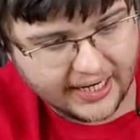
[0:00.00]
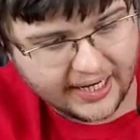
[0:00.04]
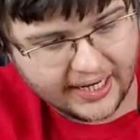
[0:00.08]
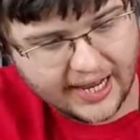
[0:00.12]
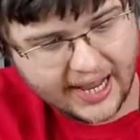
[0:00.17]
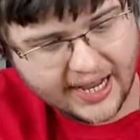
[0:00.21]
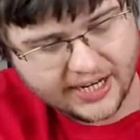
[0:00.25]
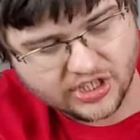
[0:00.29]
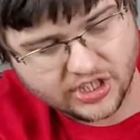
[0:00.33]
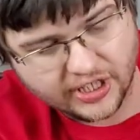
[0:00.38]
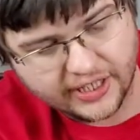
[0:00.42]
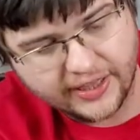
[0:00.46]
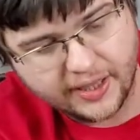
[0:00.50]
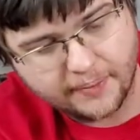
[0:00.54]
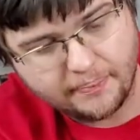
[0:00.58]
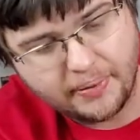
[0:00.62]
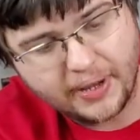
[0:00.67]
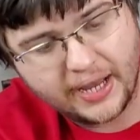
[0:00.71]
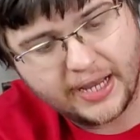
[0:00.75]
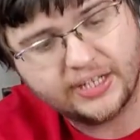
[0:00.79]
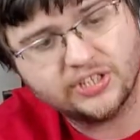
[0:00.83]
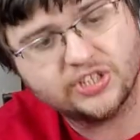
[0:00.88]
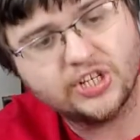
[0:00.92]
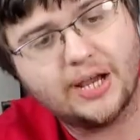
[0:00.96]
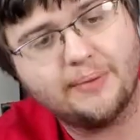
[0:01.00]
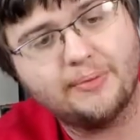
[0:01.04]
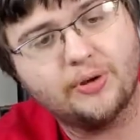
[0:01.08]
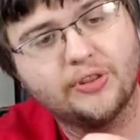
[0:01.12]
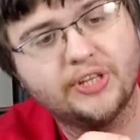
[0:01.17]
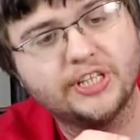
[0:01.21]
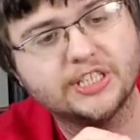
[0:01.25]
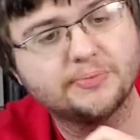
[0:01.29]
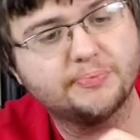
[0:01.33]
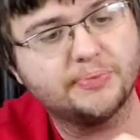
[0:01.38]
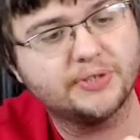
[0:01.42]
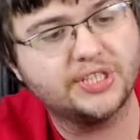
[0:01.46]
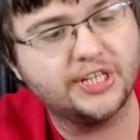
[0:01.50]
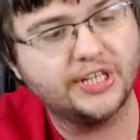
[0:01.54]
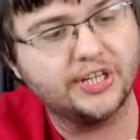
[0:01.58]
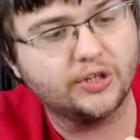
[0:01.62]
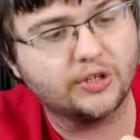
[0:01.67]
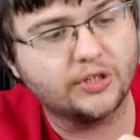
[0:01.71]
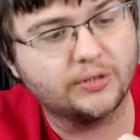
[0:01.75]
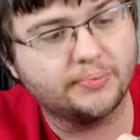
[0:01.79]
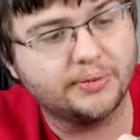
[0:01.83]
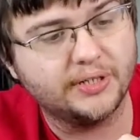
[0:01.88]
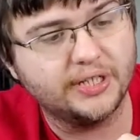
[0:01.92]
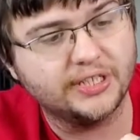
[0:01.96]
And actually the paint job on this
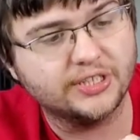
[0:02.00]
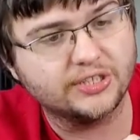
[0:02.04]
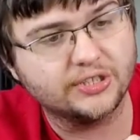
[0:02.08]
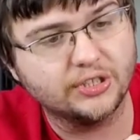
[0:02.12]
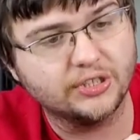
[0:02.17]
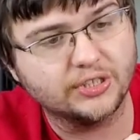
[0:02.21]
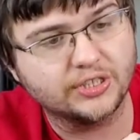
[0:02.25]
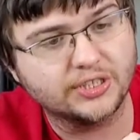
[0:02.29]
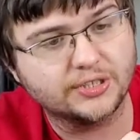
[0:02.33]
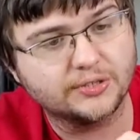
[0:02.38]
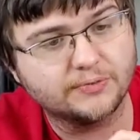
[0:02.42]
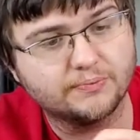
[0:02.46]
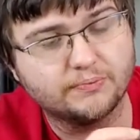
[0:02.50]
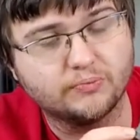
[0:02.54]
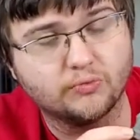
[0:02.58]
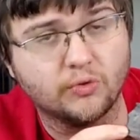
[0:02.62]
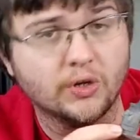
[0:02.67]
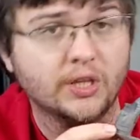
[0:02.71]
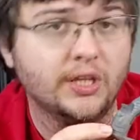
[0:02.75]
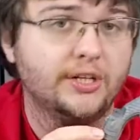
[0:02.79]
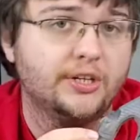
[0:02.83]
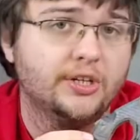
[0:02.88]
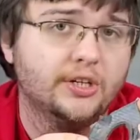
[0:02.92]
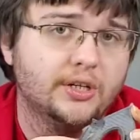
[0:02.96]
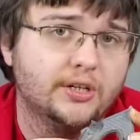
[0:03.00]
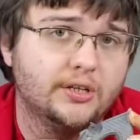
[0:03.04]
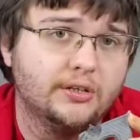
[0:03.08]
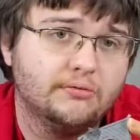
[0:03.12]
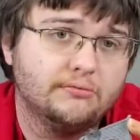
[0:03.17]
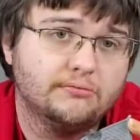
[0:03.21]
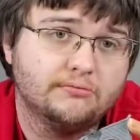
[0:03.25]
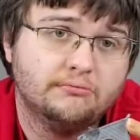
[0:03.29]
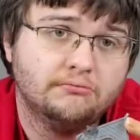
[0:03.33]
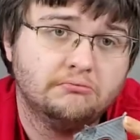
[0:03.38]
particular piece looks really good.